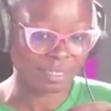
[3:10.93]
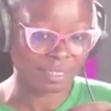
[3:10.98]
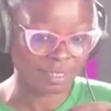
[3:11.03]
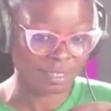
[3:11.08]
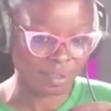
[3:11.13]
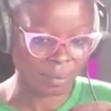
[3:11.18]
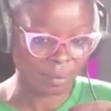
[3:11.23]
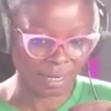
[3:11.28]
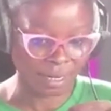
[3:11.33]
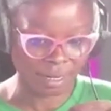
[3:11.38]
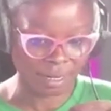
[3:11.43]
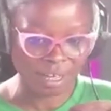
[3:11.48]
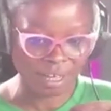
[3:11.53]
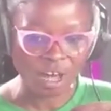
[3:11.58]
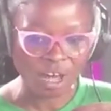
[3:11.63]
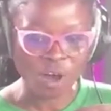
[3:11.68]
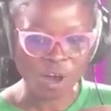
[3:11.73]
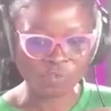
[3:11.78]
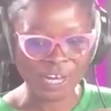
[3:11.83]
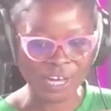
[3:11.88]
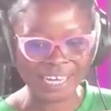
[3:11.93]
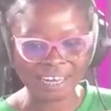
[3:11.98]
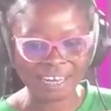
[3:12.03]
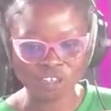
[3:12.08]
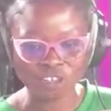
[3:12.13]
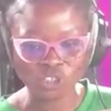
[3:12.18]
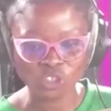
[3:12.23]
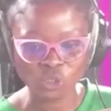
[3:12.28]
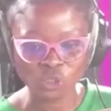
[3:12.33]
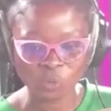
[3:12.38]
solar. For a
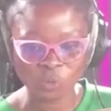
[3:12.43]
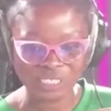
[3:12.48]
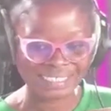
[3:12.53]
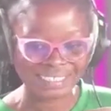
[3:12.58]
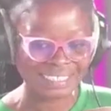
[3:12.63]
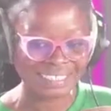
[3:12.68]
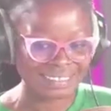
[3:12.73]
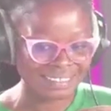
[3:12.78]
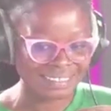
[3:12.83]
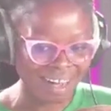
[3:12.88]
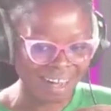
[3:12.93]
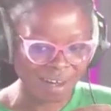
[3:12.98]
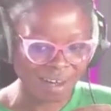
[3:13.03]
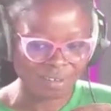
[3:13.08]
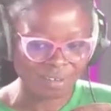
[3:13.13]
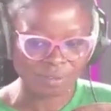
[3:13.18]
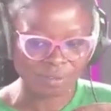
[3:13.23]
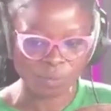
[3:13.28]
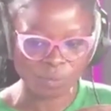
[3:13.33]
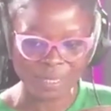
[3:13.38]
country which is endowed with